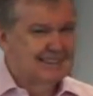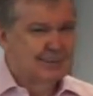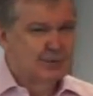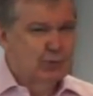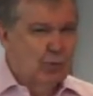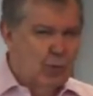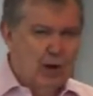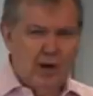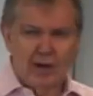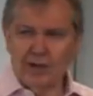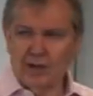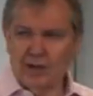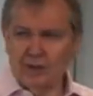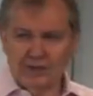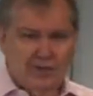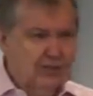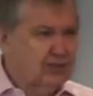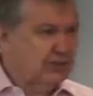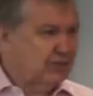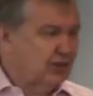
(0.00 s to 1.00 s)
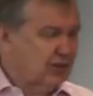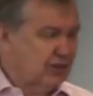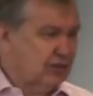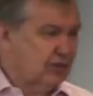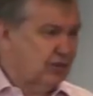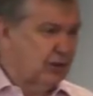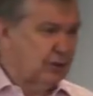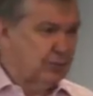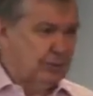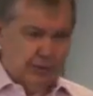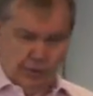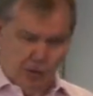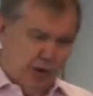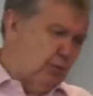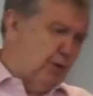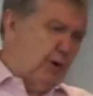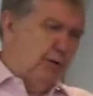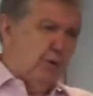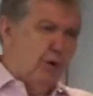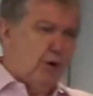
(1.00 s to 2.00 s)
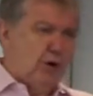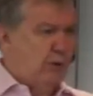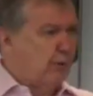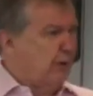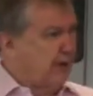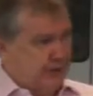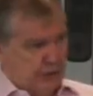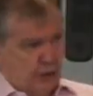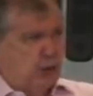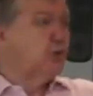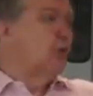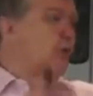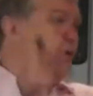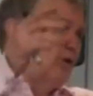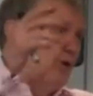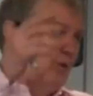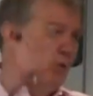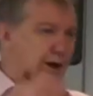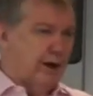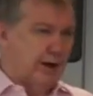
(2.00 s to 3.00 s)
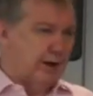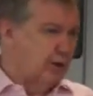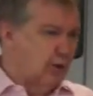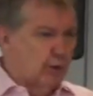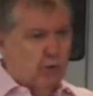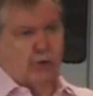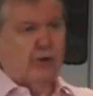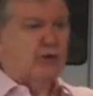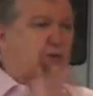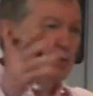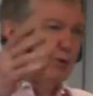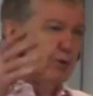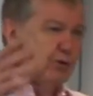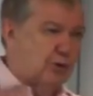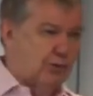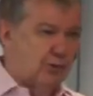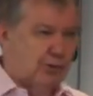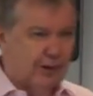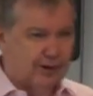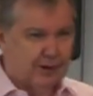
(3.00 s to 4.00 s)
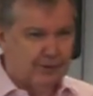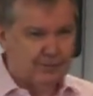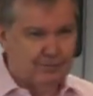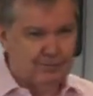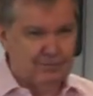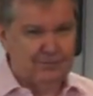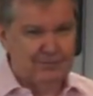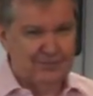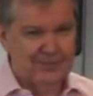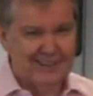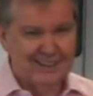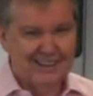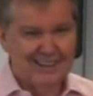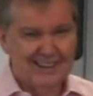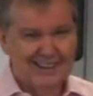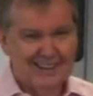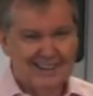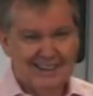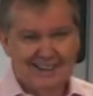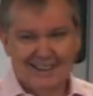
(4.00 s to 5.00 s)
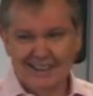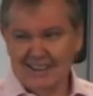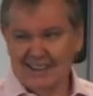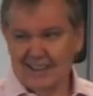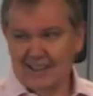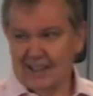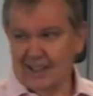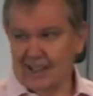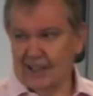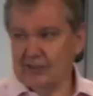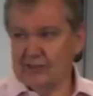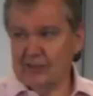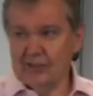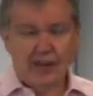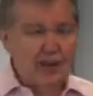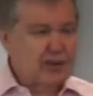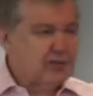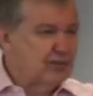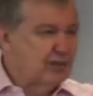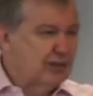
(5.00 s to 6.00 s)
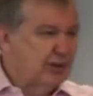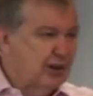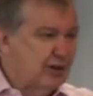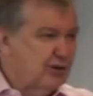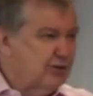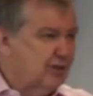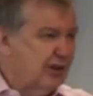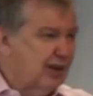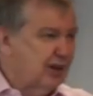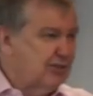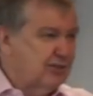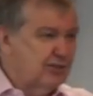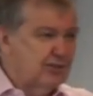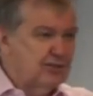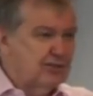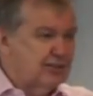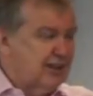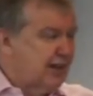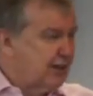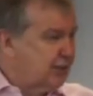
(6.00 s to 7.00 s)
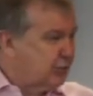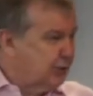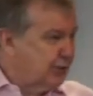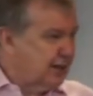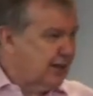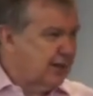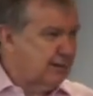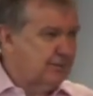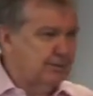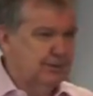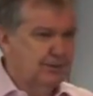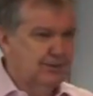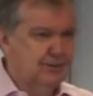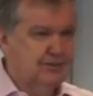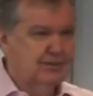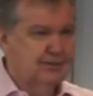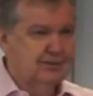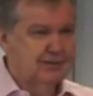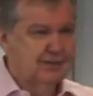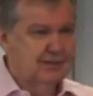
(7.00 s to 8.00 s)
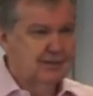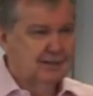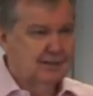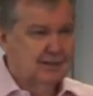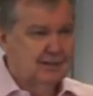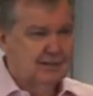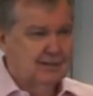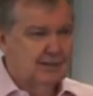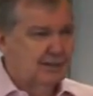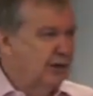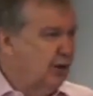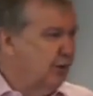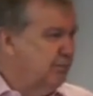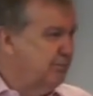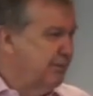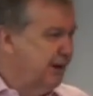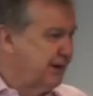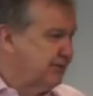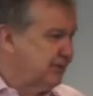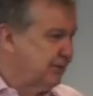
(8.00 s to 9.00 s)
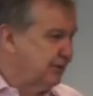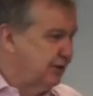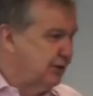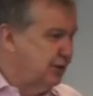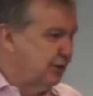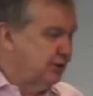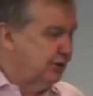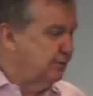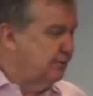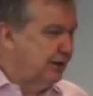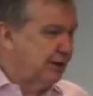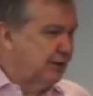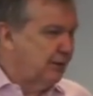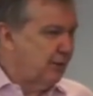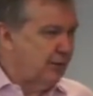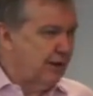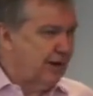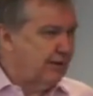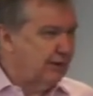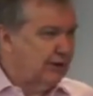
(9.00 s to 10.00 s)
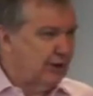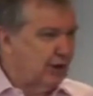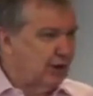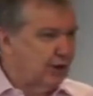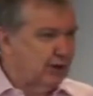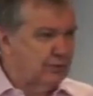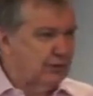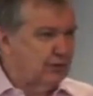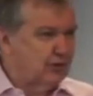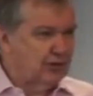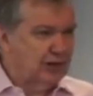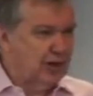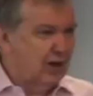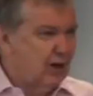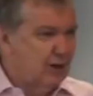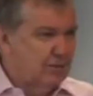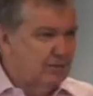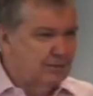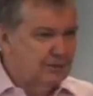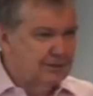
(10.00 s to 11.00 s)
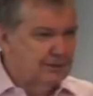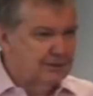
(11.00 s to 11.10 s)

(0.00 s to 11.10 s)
Well, why not? This is just stupid. Well, we walk away. You walk away. You always walk away. International negotiations, that's what happens. They're no better than you and me when we're having arguments at home.